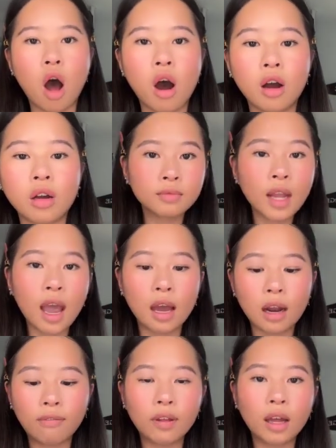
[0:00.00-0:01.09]
And I feel like a
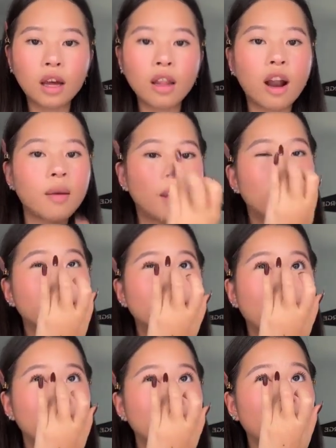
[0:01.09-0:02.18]
lot of people tend to, like,